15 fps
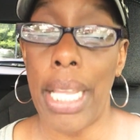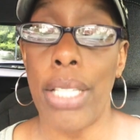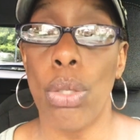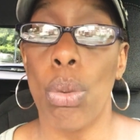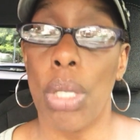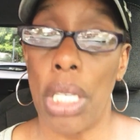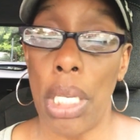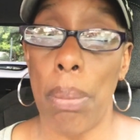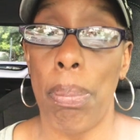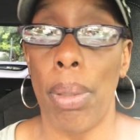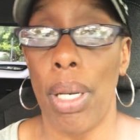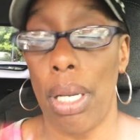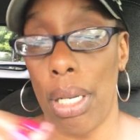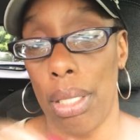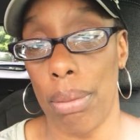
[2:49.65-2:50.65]
And you keep
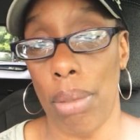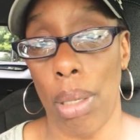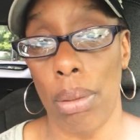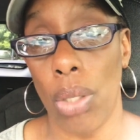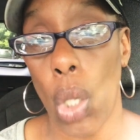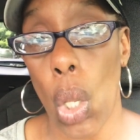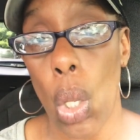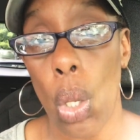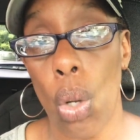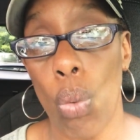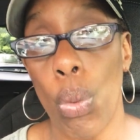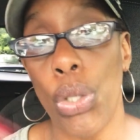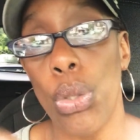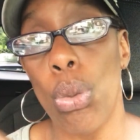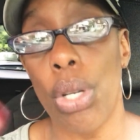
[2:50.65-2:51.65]
a log
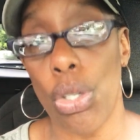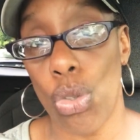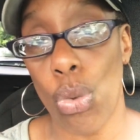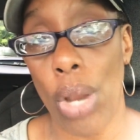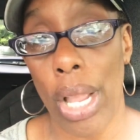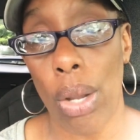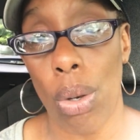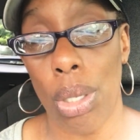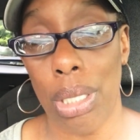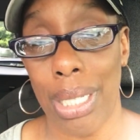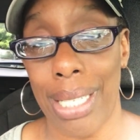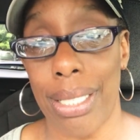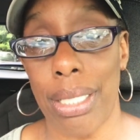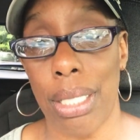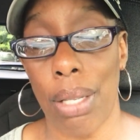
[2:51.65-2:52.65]
where you can track all of
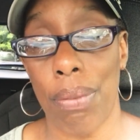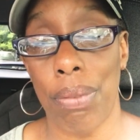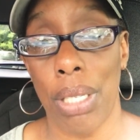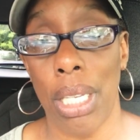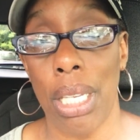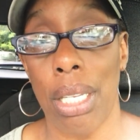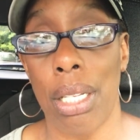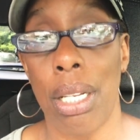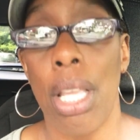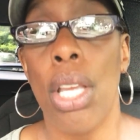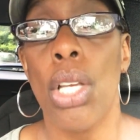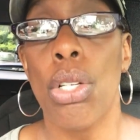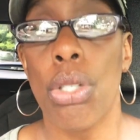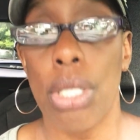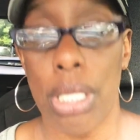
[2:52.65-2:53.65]
that stuff in
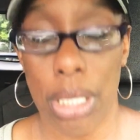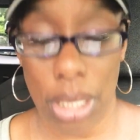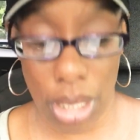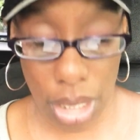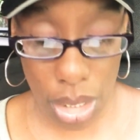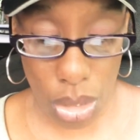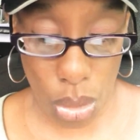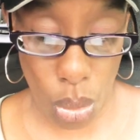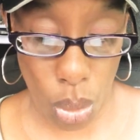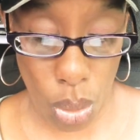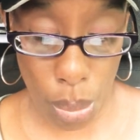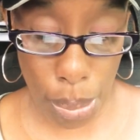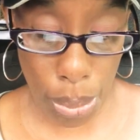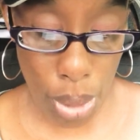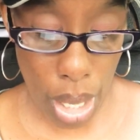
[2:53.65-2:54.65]
to see
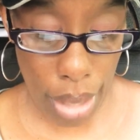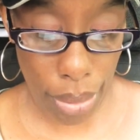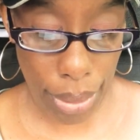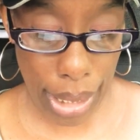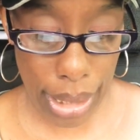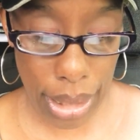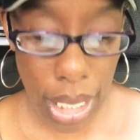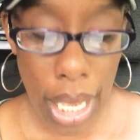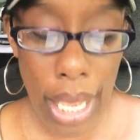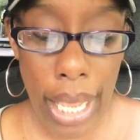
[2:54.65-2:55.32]
your progress.